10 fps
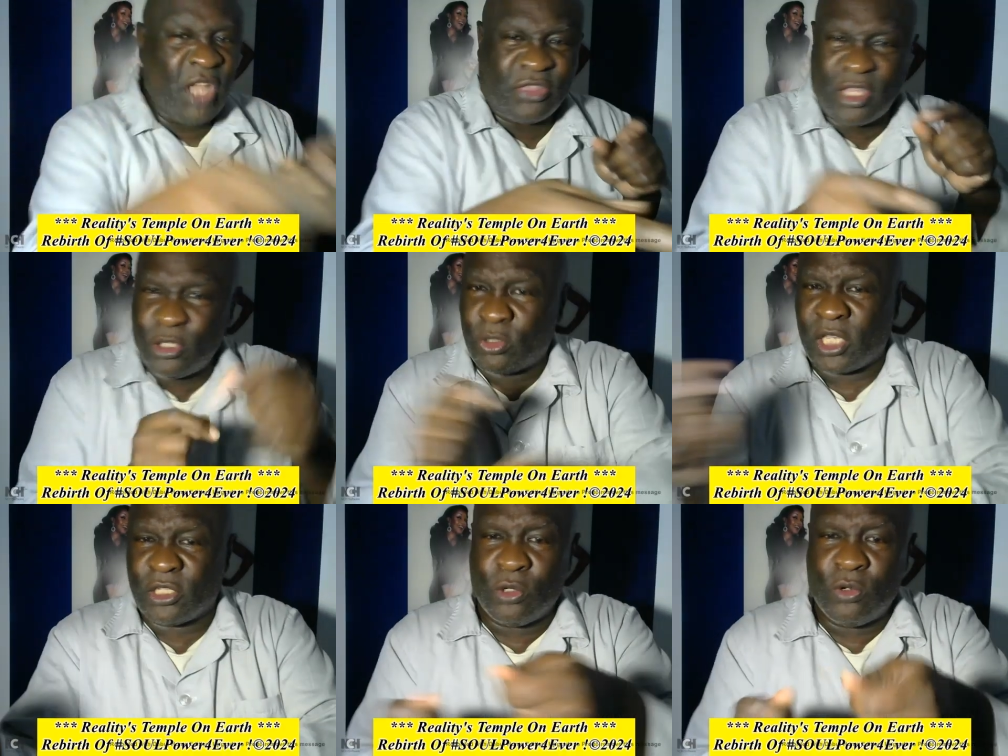nothing you
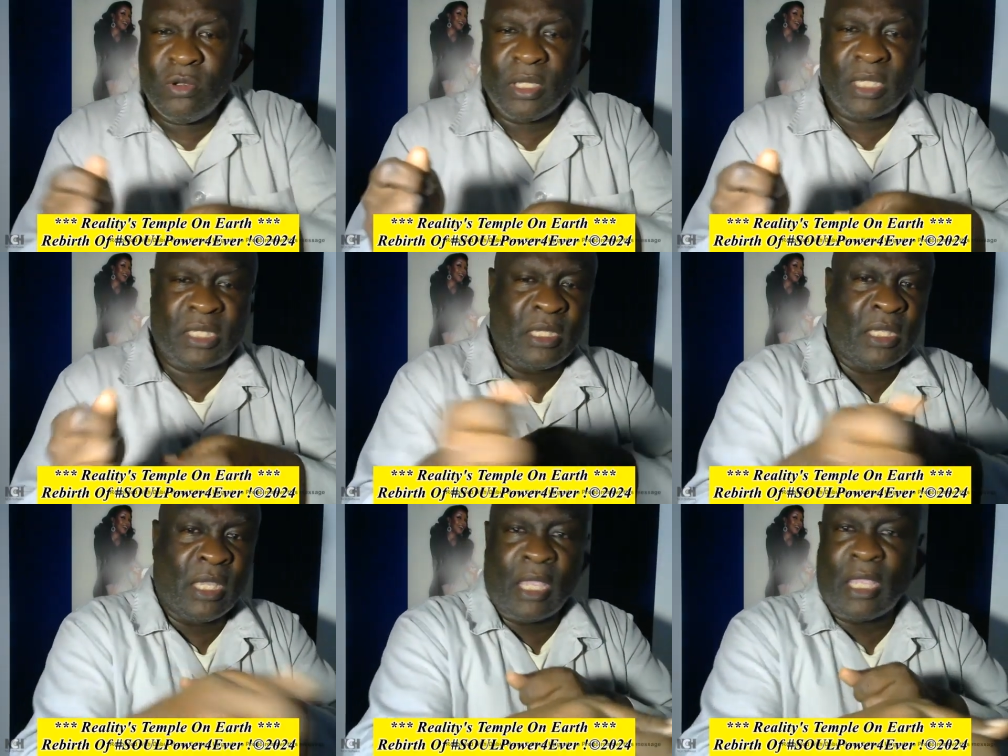can do
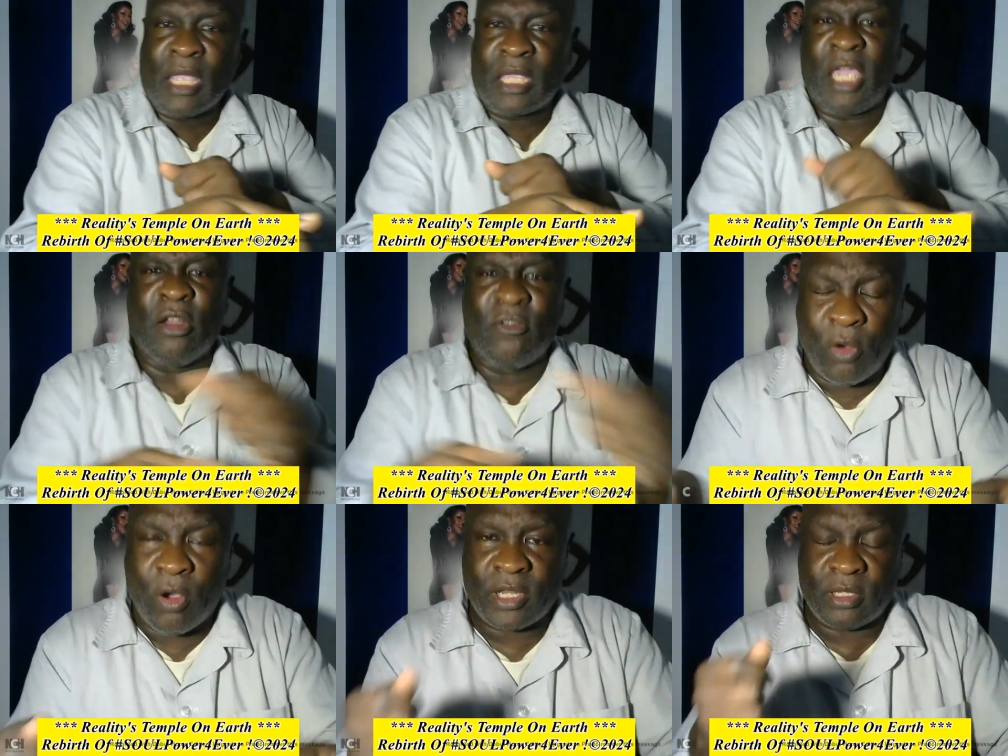can
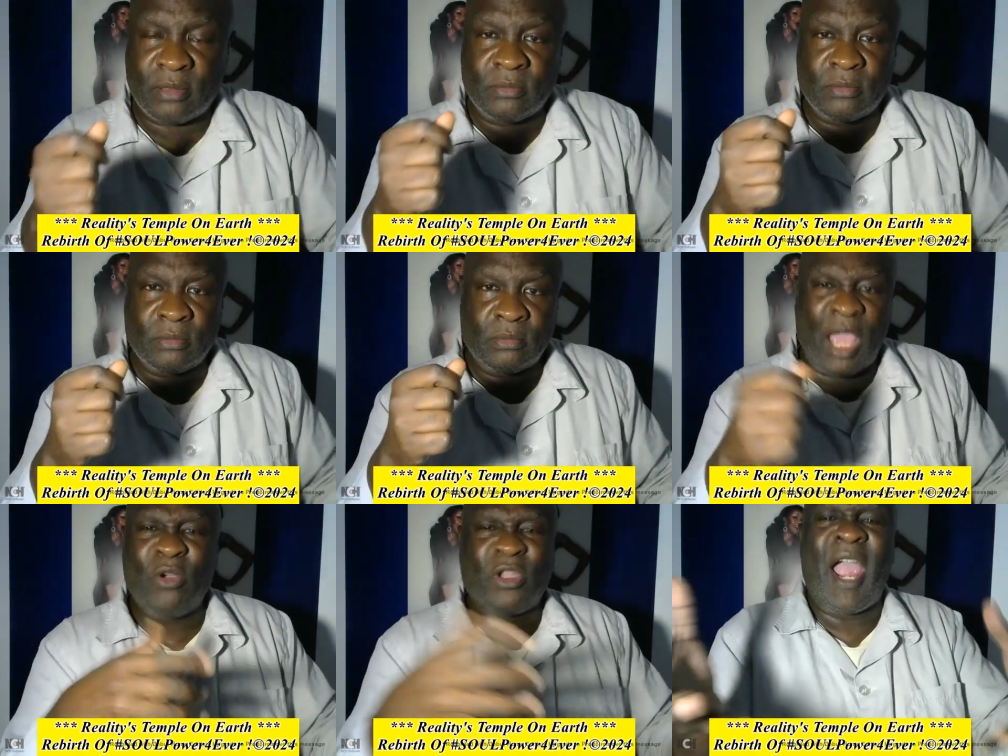avoid it. I
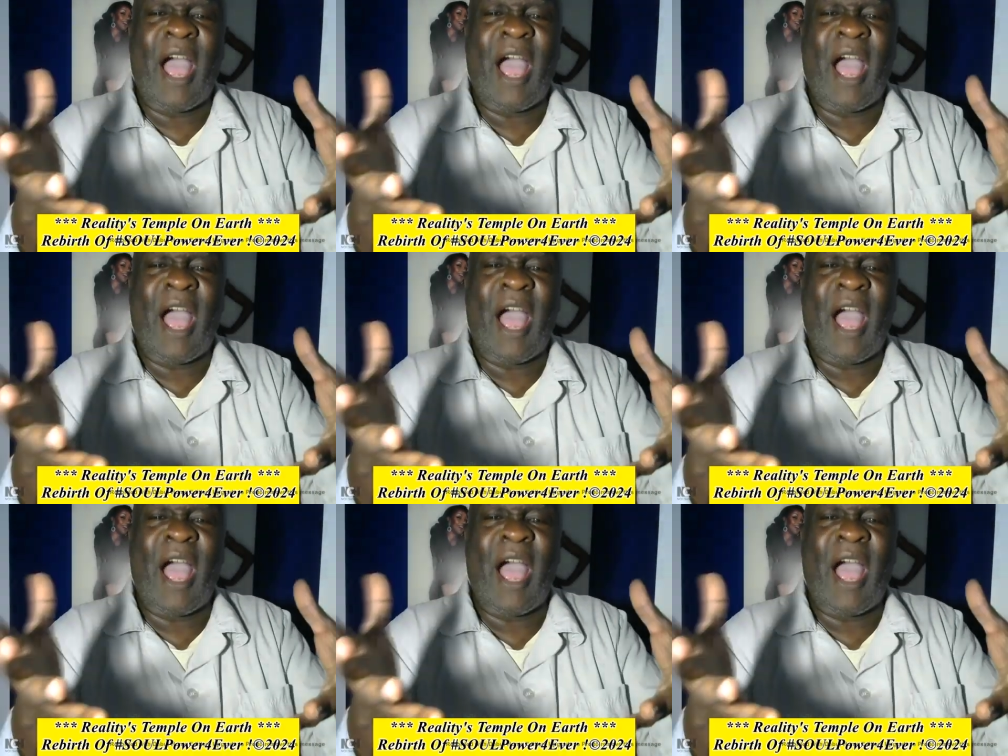don't care